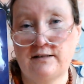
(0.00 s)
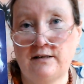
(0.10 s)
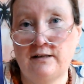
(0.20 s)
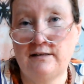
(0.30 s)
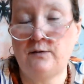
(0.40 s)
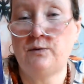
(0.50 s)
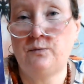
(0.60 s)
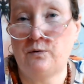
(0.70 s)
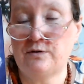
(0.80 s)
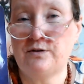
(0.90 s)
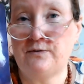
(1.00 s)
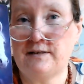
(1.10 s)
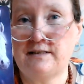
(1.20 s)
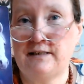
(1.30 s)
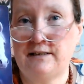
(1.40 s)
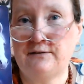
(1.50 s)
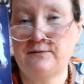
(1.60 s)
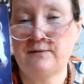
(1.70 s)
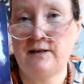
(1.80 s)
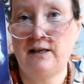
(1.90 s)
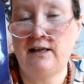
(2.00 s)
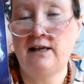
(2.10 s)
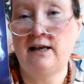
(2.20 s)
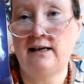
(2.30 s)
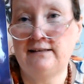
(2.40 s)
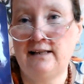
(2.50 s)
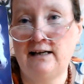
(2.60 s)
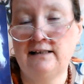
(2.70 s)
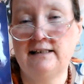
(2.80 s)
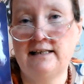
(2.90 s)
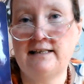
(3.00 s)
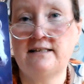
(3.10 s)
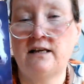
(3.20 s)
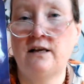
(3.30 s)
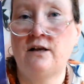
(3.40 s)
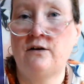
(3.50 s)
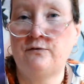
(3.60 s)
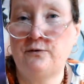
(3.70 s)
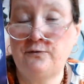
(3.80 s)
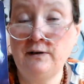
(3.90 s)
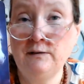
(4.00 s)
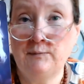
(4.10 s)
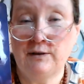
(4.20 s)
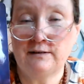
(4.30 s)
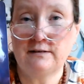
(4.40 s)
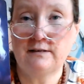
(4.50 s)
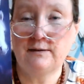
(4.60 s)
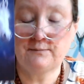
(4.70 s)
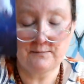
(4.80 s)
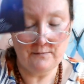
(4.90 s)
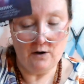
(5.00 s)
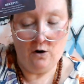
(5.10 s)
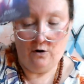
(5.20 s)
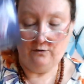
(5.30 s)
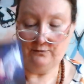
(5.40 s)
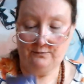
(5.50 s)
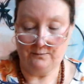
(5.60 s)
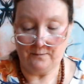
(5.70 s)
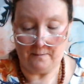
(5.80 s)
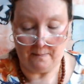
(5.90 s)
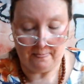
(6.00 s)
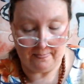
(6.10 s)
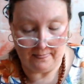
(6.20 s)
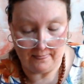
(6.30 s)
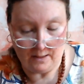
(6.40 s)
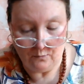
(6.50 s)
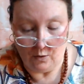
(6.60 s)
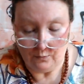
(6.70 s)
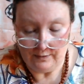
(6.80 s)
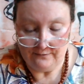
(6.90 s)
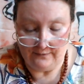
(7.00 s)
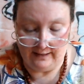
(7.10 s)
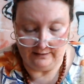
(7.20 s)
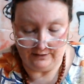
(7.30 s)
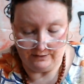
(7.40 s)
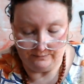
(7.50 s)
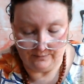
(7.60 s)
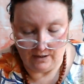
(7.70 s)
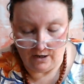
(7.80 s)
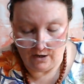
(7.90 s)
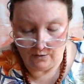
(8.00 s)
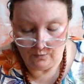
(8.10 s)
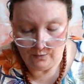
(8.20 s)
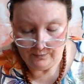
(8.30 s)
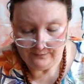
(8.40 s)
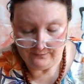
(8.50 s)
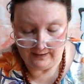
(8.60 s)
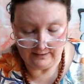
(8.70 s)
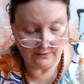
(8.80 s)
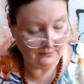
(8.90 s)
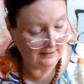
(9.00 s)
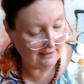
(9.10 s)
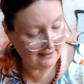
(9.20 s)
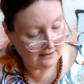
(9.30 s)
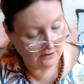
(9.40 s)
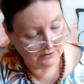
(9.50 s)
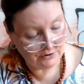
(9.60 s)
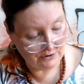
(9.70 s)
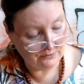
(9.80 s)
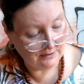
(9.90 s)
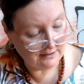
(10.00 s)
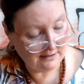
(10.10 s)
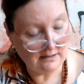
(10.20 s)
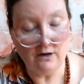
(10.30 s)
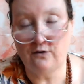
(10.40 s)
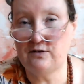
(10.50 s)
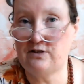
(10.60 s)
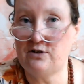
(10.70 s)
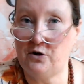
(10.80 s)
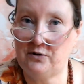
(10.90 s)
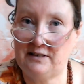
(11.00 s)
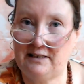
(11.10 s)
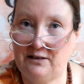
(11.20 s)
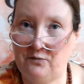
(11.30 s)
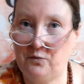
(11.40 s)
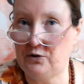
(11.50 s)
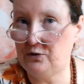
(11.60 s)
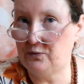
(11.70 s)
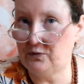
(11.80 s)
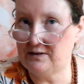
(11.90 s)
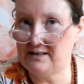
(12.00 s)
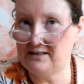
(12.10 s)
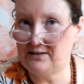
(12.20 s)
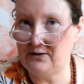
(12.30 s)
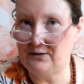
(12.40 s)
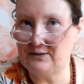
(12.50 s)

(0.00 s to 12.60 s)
that we want to receive, and that is fulfillment of what we value. What we value is our newness of starting what you want to start.